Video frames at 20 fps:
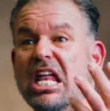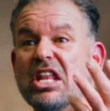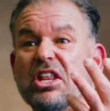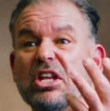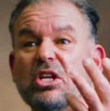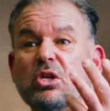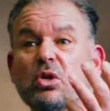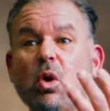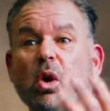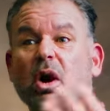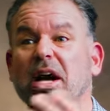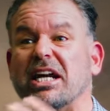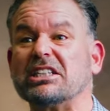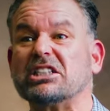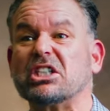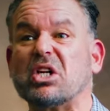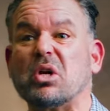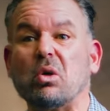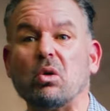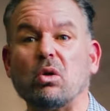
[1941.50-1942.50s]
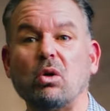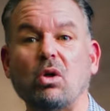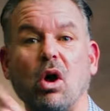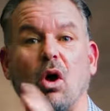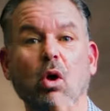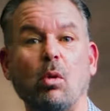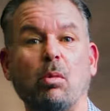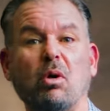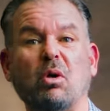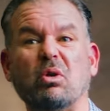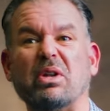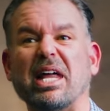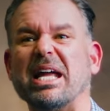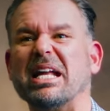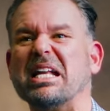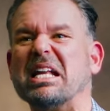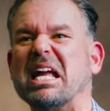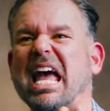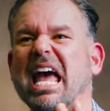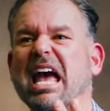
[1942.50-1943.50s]
The dog is global.
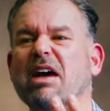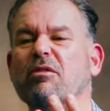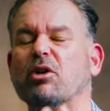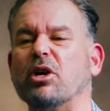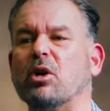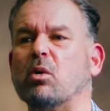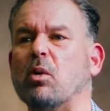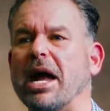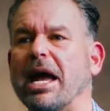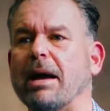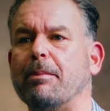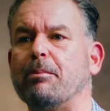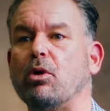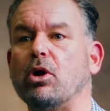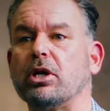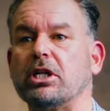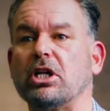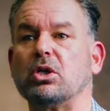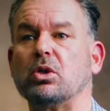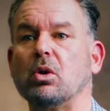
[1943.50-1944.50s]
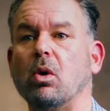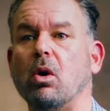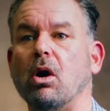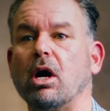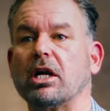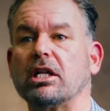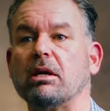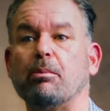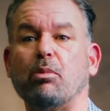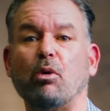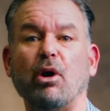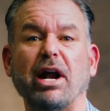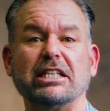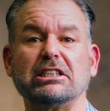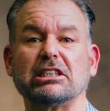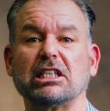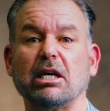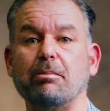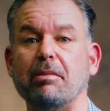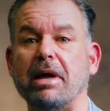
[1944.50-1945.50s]
They everywhere put the dog,
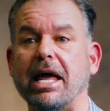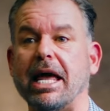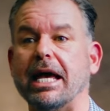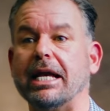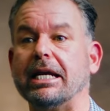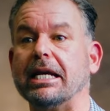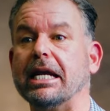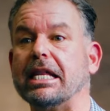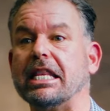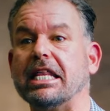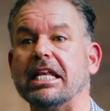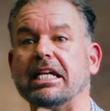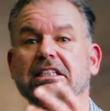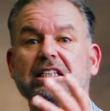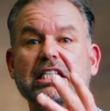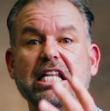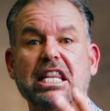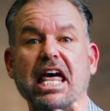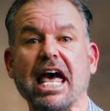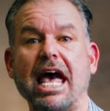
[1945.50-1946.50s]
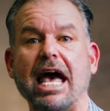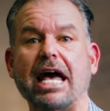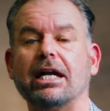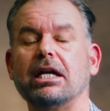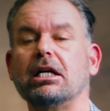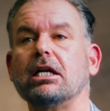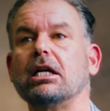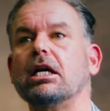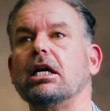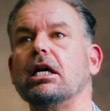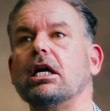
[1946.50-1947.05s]
Nebraska man, this, that.